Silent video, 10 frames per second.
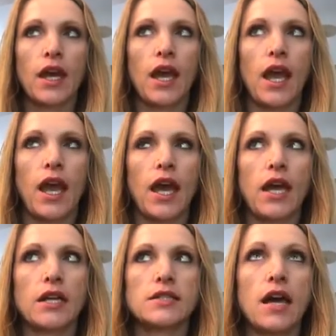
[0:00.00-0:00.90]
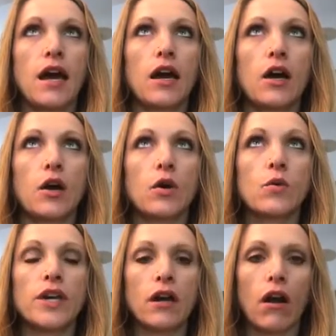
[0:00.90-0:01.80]
and how
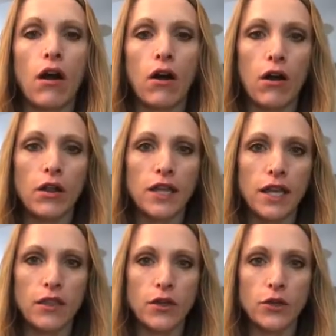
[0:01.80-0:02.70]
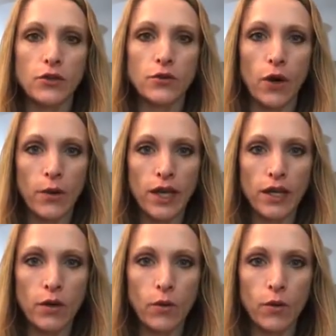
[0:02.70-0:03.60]
we are all either
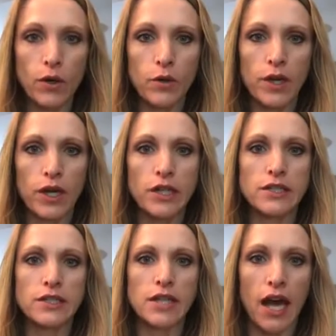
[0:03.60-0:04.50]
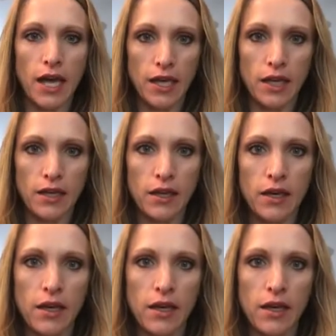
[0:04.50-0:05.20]
growing or we are dying.